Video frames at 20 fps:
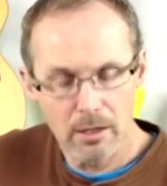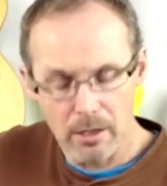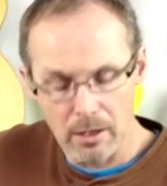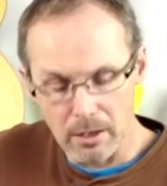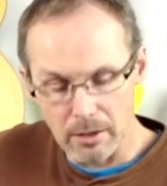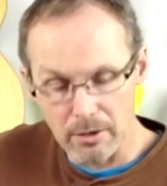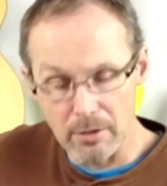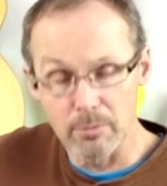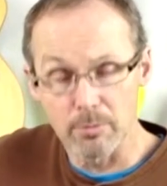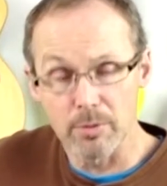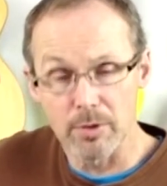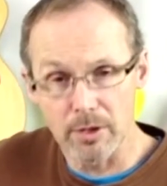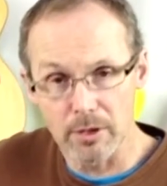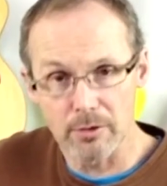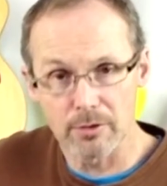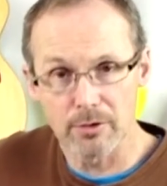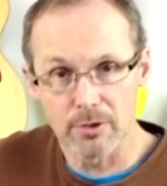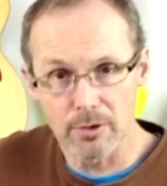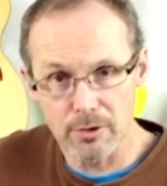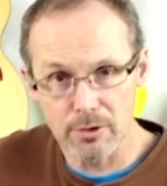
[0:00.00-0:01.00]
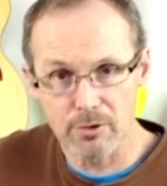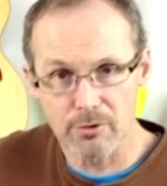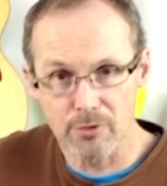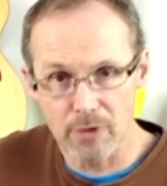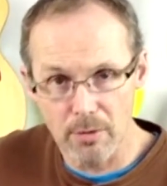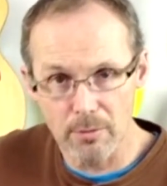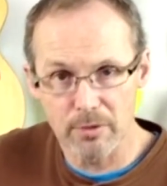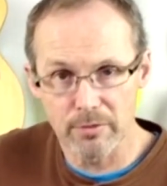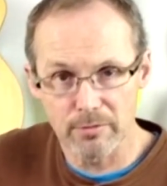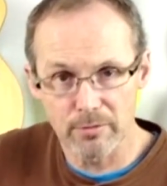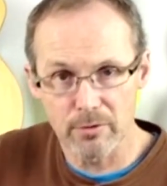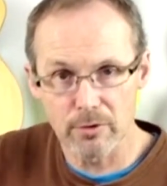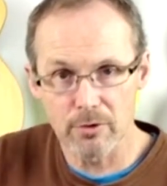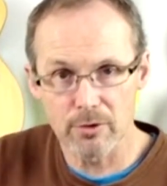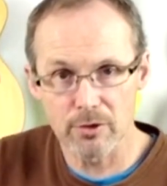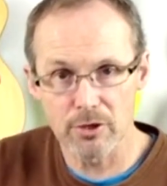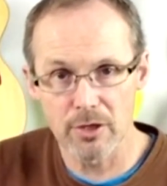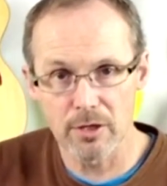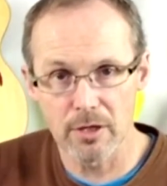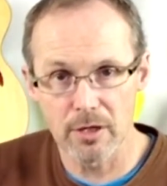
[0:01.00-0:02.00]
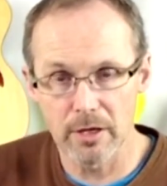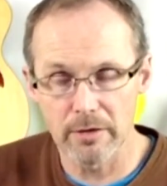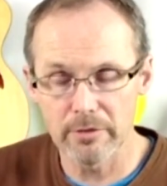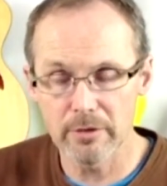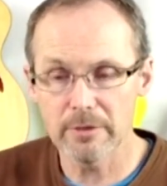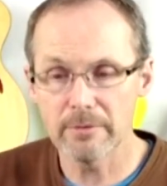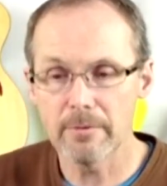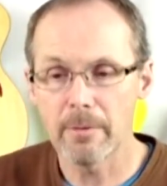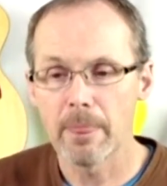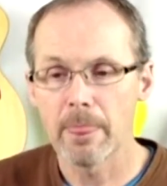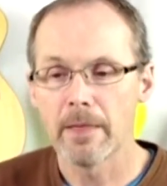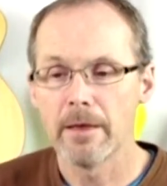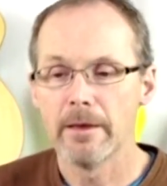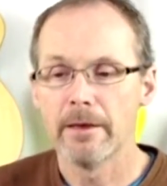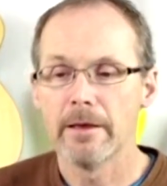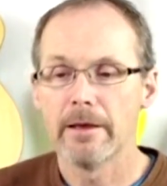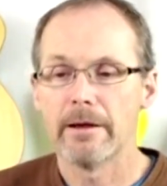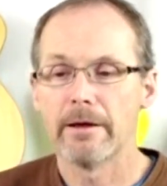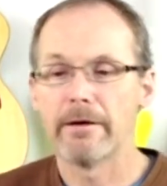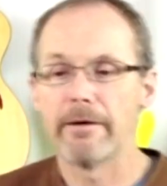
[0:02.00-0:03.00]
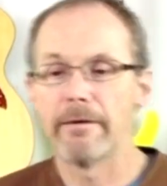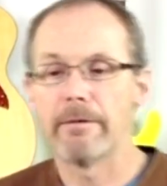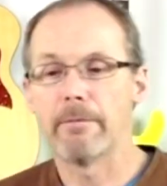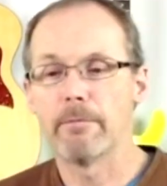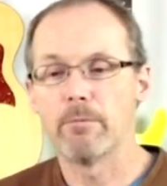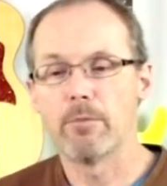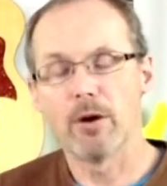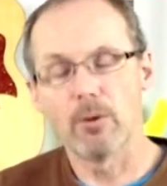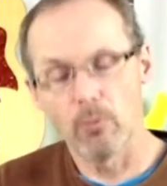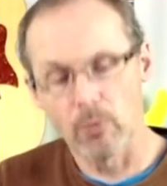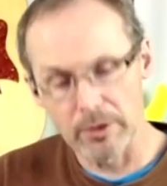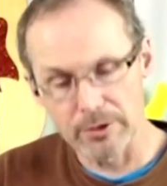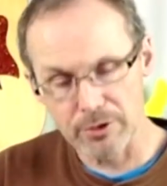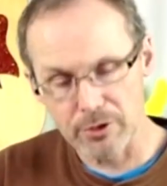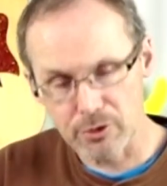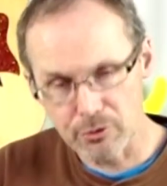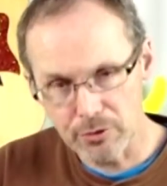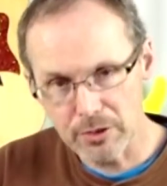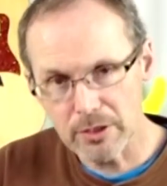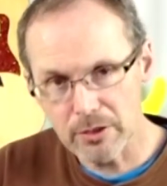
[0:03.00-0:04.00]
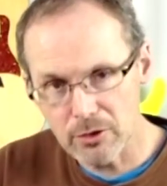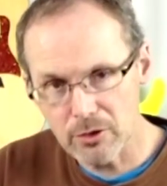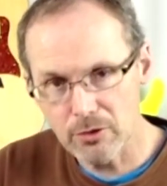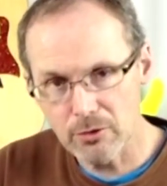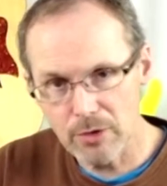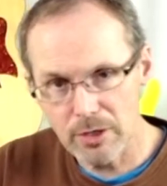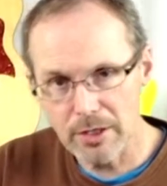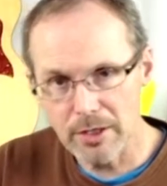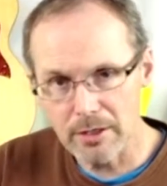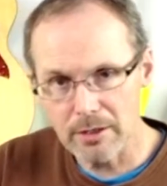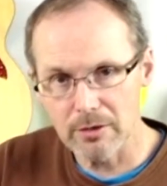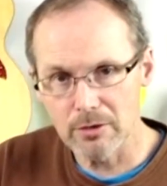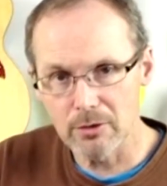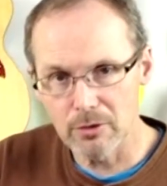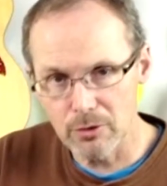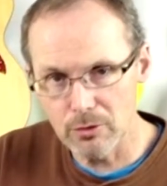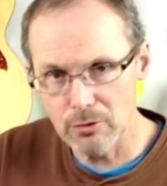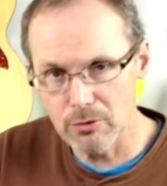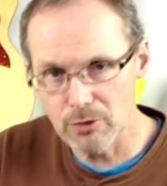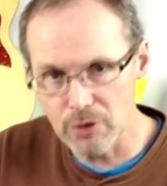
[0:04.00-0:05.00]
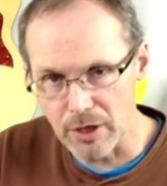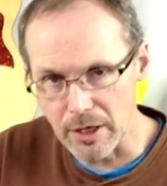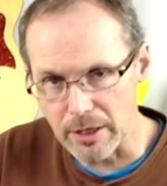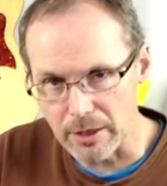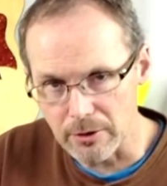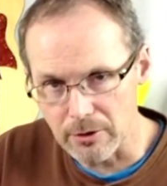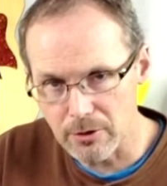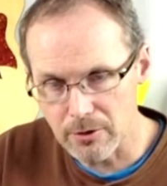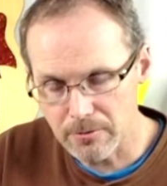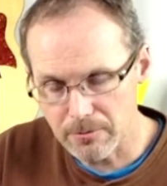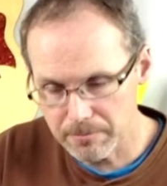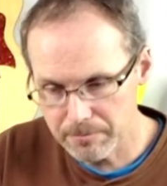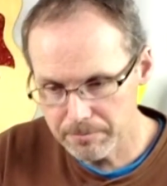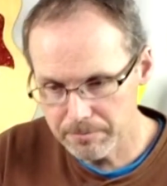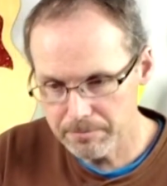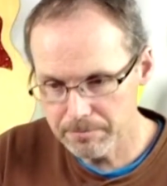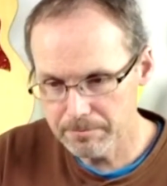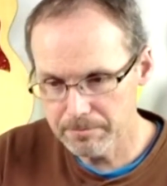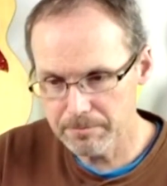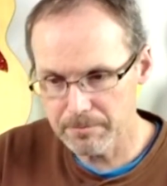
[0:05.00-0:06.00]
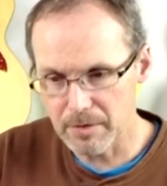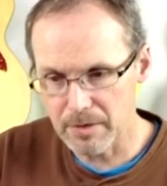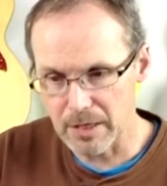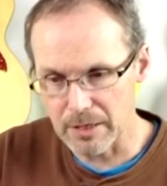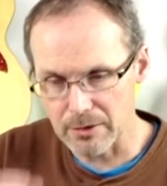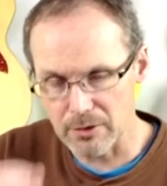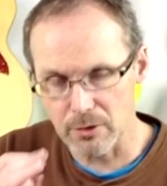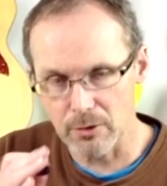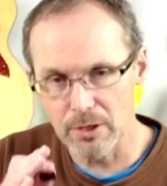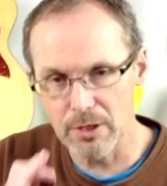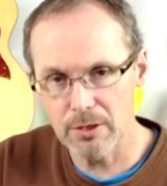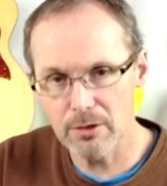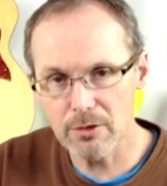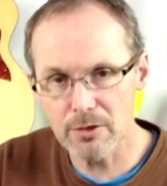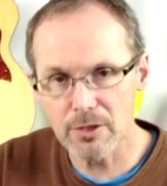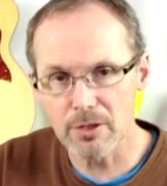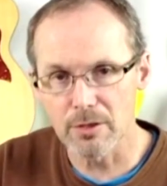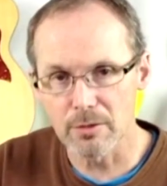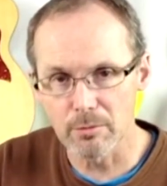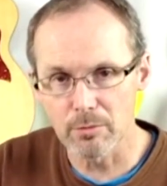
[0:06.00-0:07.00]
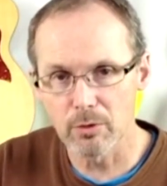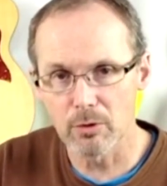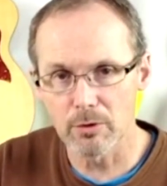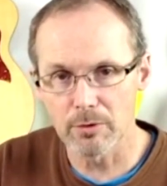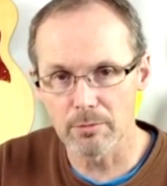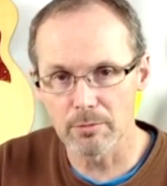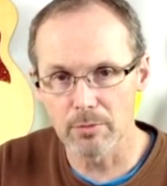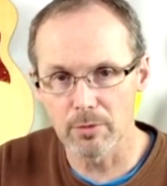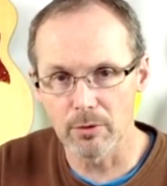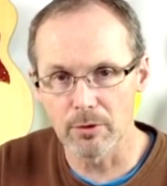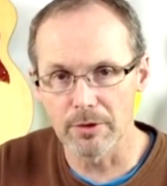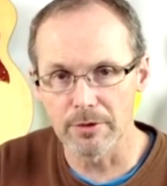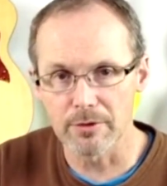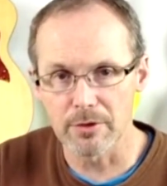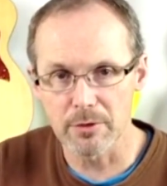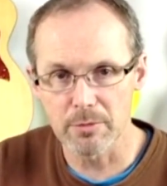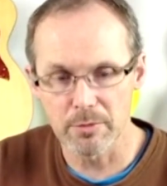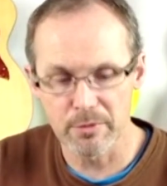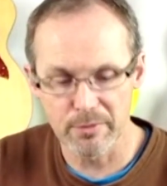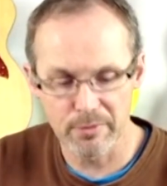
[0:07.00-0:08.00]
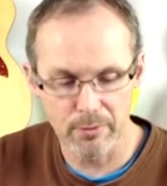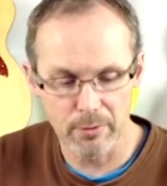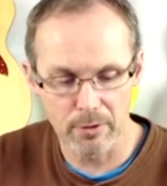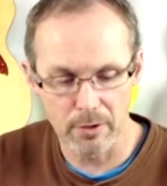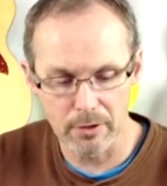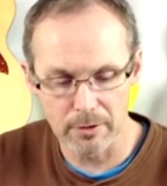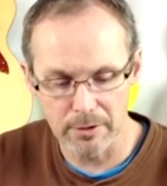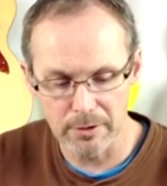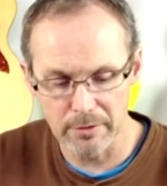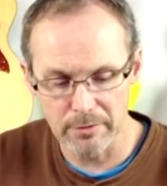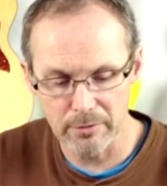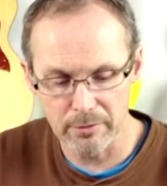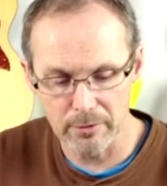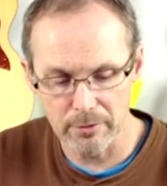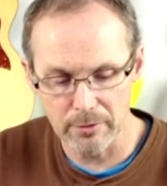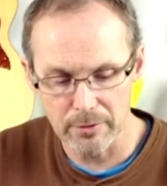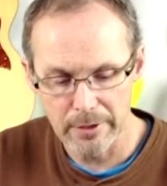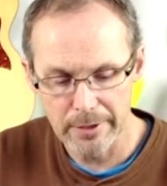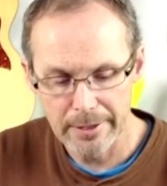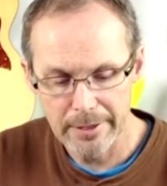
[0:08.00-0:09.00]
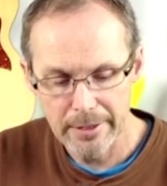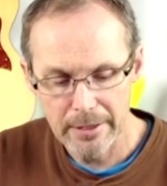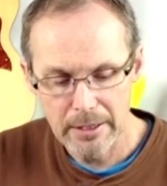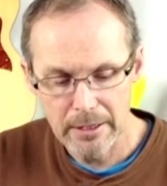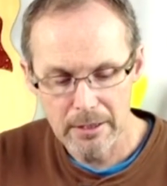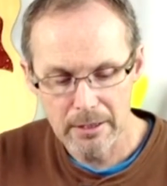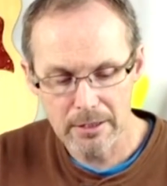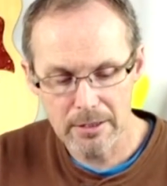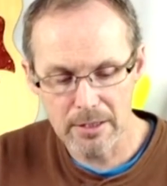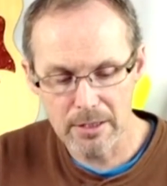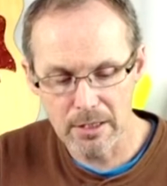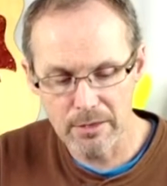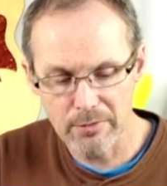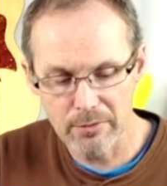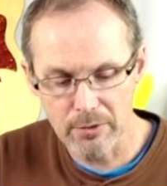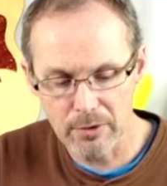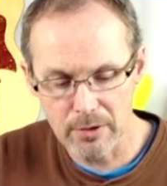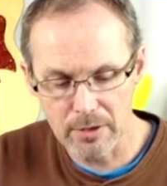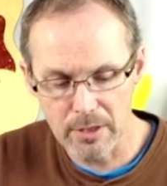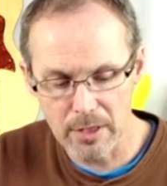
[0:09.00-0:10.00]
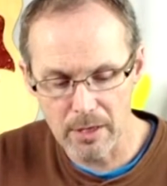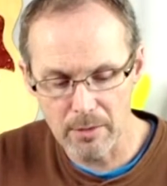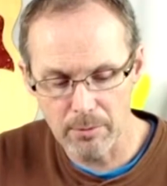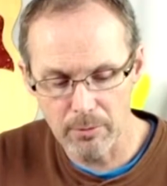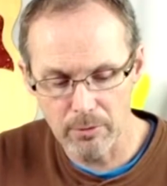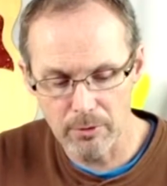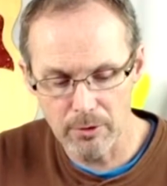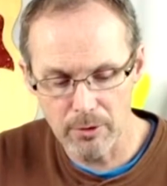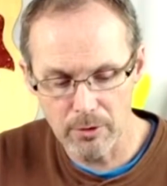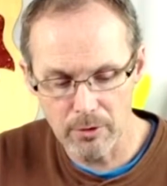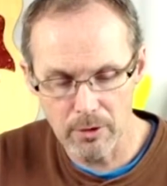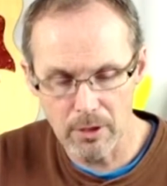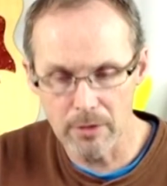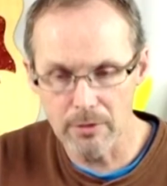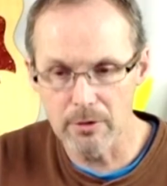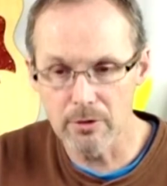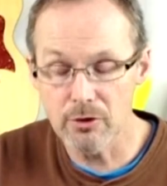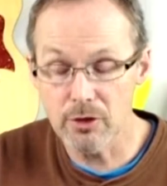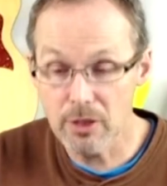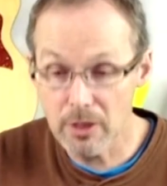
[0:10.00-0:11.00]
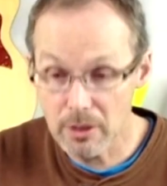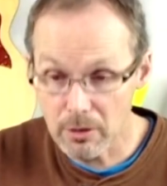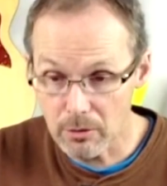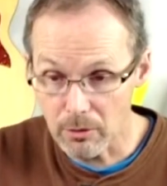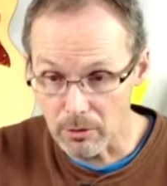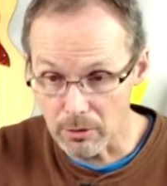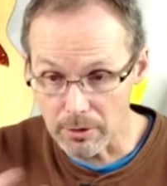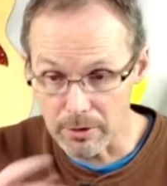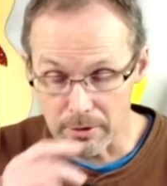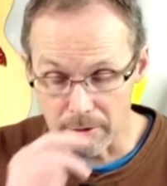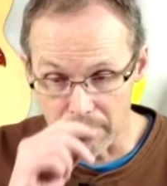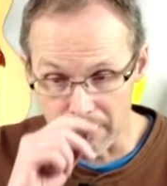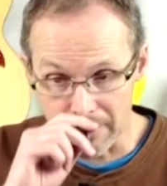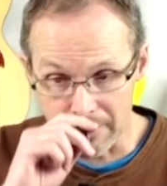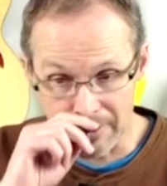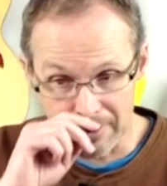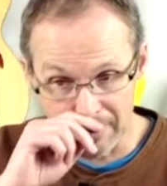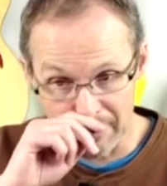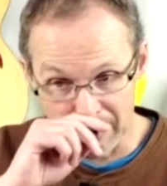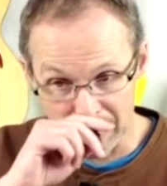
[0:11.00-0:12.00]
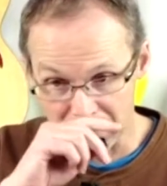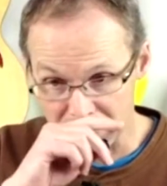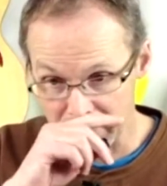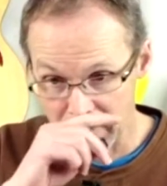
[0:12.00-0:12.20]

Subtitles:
compared to your strumming version of it. But what strings you hit do change. And so here's an important point just before I leave you. Let's say, for example, you're on the G chord in this song.